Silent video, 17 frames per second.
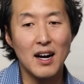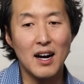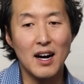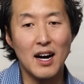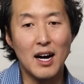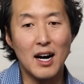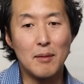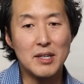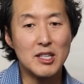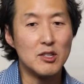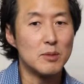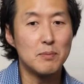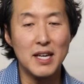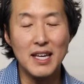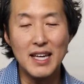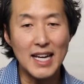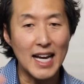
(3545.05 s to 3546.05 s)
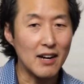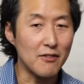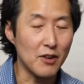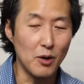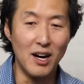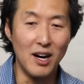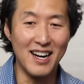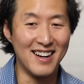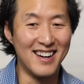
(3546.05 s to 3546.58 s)
Um, he was peeing
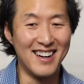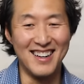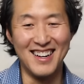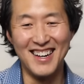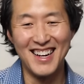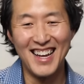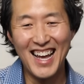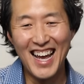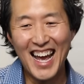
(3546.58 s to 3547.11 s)
everywhere.